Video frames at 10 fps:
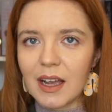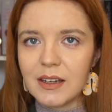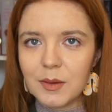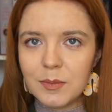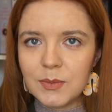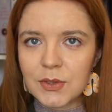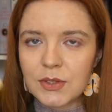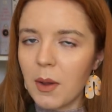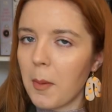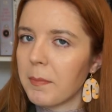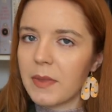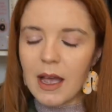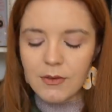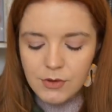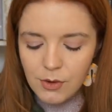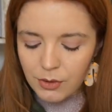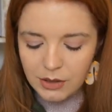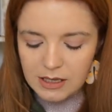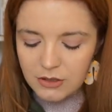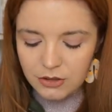items have no
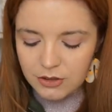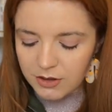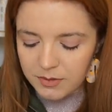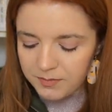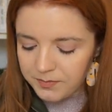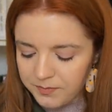cohesion to them.